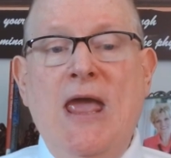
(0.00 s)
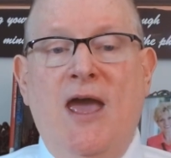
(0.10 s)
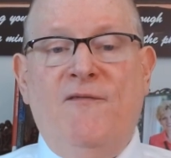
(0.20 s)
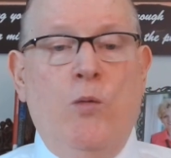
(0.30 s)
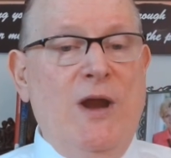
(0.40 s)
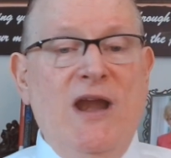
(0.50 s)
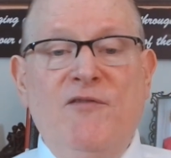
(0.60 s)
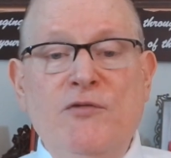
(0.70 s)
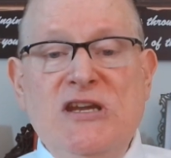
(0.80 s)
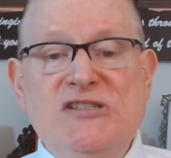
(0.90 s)
And for
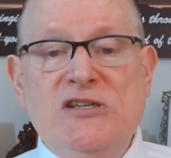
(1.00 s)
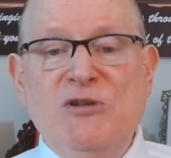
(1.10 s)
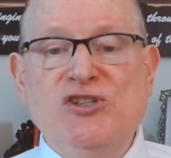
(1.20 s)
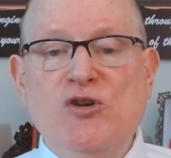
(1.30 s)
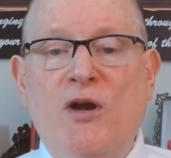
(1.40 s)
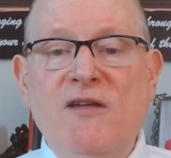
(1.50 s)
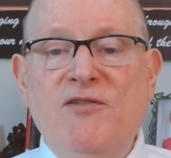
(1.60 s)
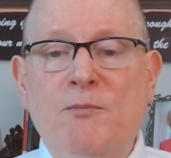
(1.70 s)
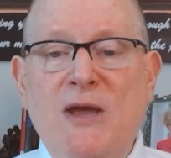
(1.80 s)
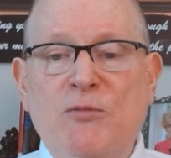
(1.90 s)
whatever reason, the majority of the
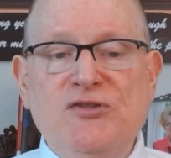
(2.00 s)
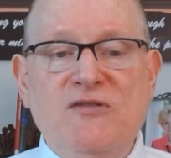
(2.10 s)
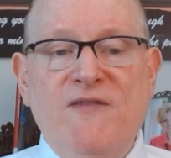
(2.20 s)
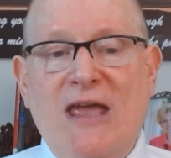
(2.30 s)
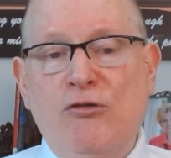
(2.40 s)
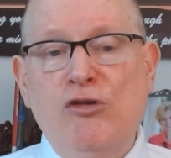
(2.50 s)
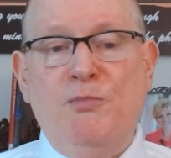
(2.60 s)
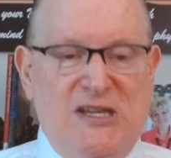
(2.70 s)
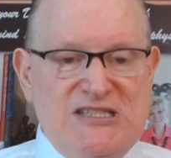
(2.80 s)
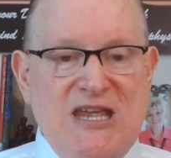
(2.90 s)
members of that group
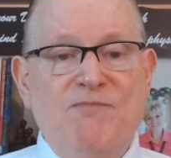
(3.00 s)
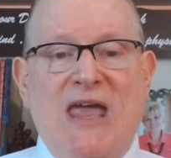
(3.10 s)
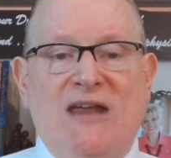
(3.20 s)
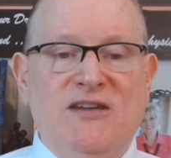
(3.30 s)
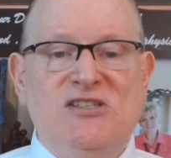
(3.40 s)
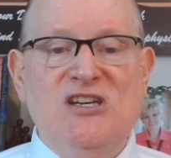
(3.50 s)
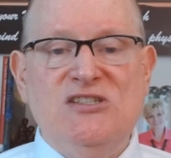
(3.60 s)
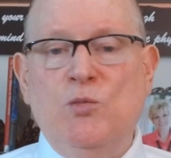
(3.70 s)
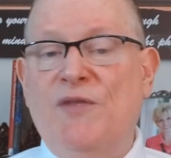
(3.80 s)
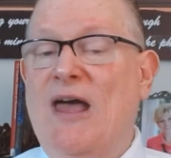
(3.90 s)
accept that
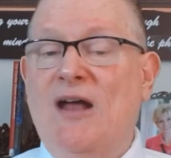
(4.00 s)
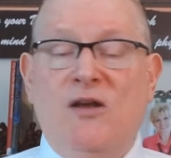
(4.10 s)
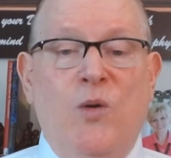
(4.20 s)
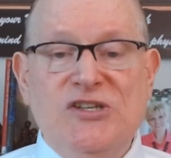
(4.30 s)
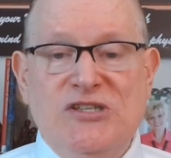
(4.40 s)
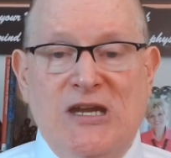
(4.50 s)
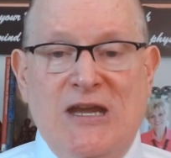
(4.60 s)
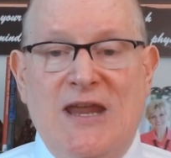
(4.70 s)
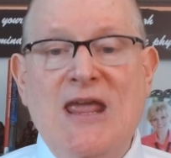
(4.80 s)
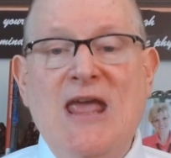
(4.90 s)
decision without questioning
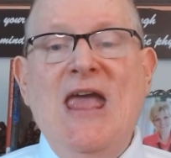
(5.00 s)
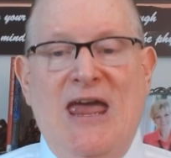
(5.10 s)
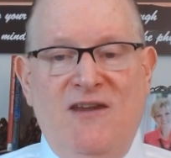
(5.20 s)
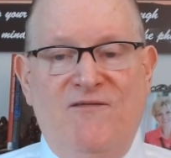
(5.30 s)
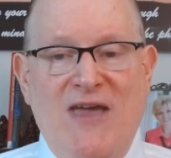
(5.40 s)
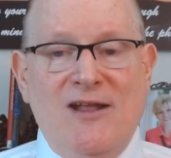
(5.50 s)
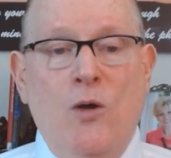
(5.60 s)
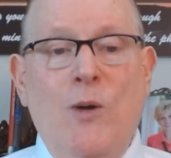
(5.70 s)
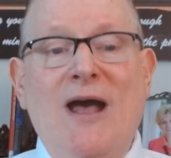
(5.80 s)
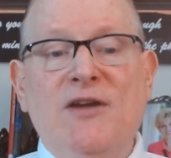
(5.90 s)
it, and in fact
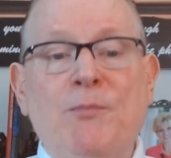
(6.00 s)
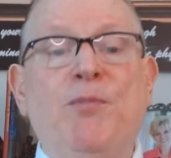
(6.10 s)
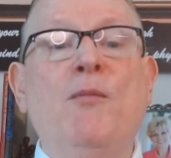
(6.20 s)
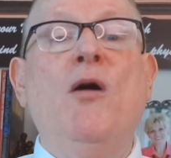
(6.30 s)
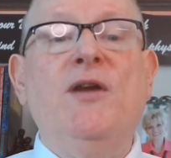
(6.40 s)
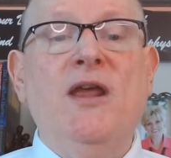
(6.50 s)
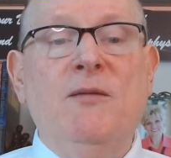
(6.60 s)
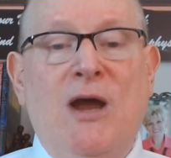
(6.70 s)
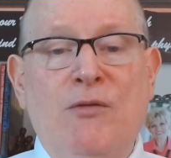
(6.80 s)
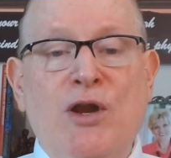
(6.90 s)
go out and promote it
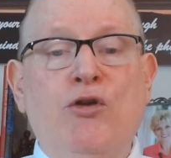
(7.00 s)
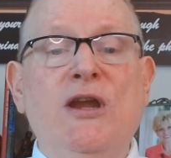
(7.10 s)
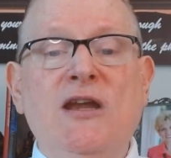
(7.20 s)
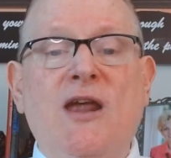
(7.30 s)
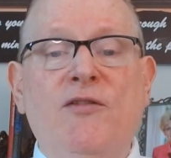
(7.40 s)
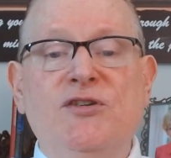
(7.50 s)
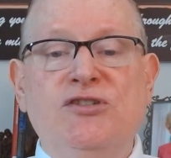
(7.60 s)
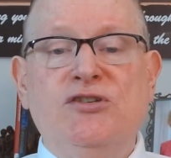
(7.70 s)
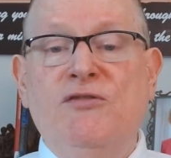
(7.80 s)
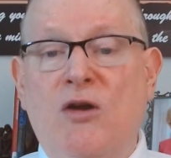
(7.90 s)
by recruiting others
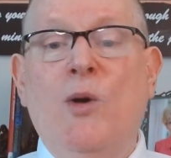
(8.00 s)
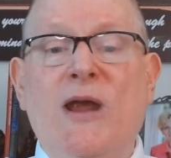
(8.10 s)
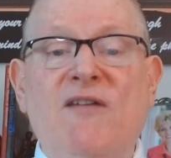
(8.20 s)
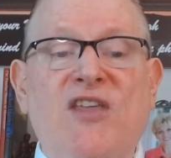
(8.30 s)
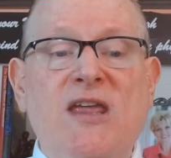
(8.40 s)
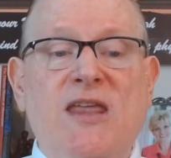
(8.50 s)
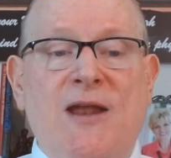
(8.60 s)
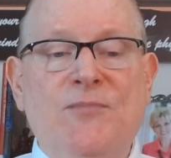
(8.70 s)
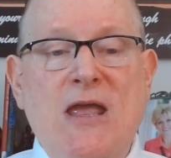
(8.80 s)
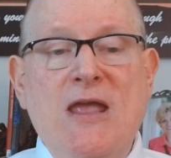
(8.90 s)
to their way of thinking.